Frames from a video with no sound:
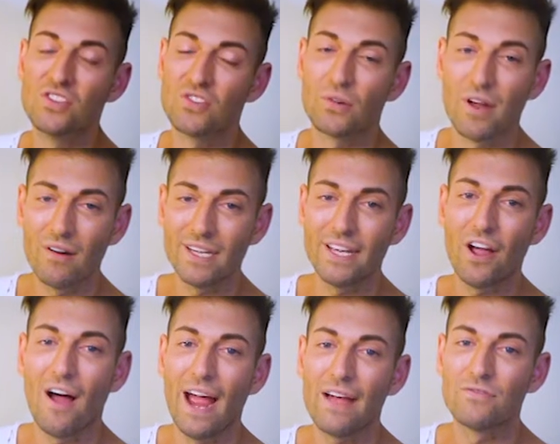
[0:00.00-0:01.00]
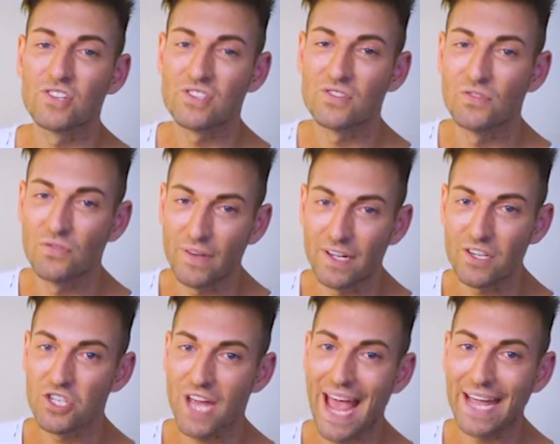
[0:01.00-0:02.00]
So currently I have just
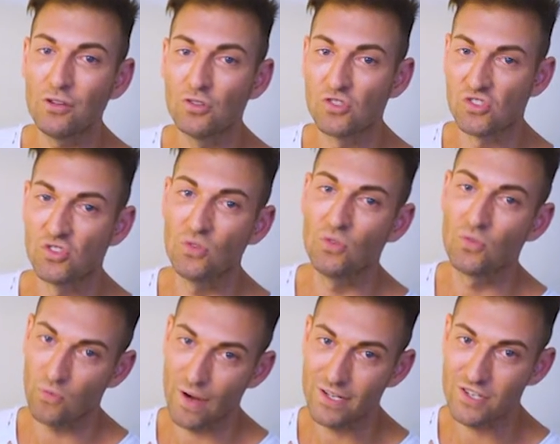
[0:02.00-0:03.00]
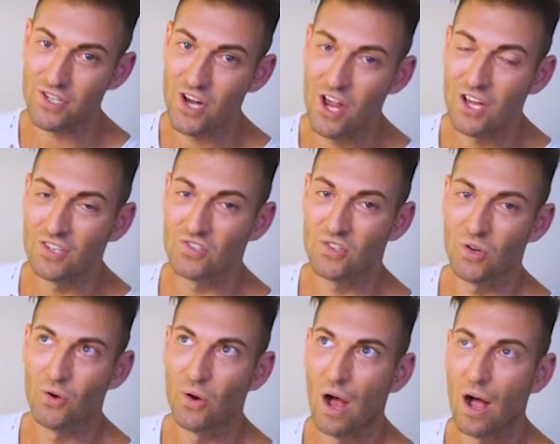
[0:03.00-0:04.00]
finished A2 French.
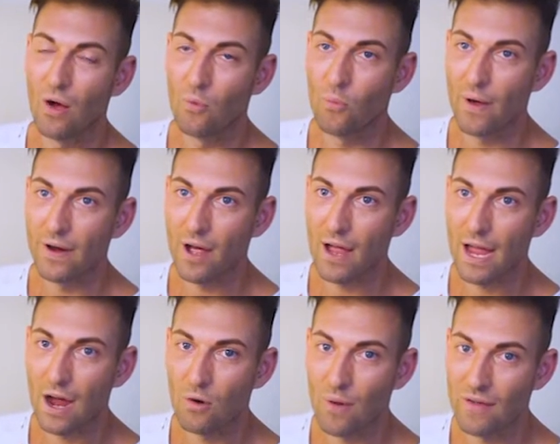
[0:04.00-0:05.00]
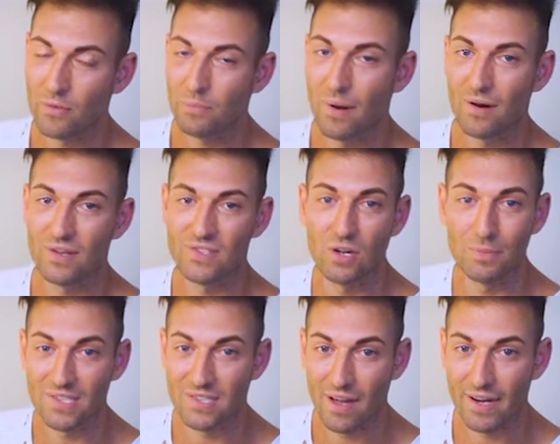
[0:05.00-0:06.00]
So when I arrive in Paris, I'll be
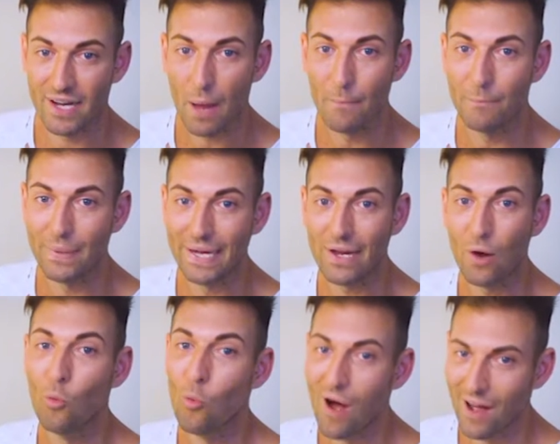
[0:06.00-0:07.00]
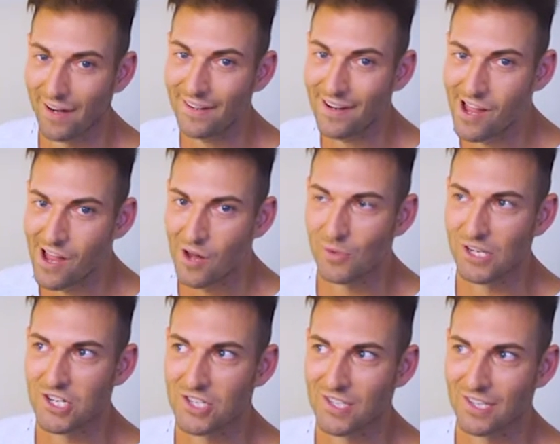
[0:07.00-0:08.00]
starting a B1,
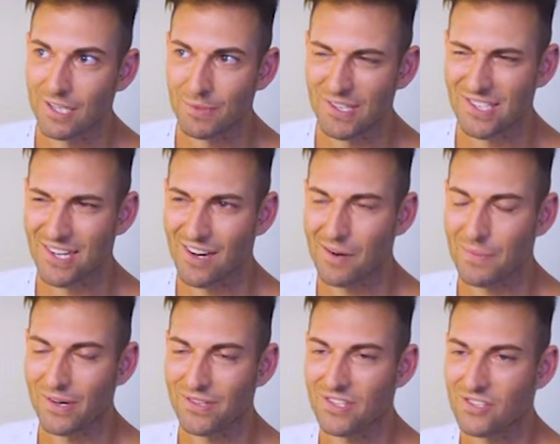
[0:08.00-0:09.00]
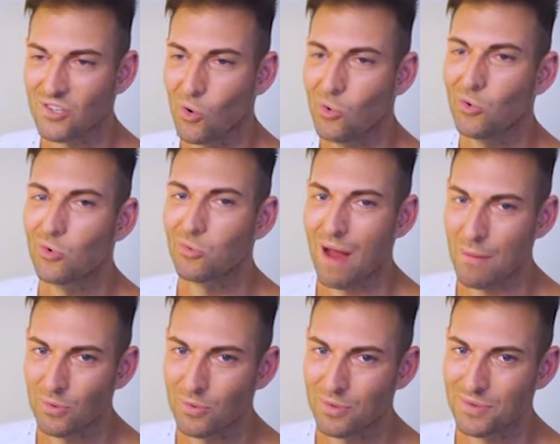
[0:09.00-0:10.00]
which is a little bit scary because it's all
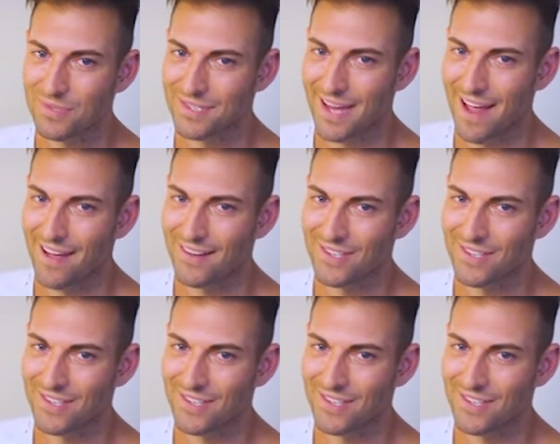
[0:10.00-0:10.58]
grammar rules now.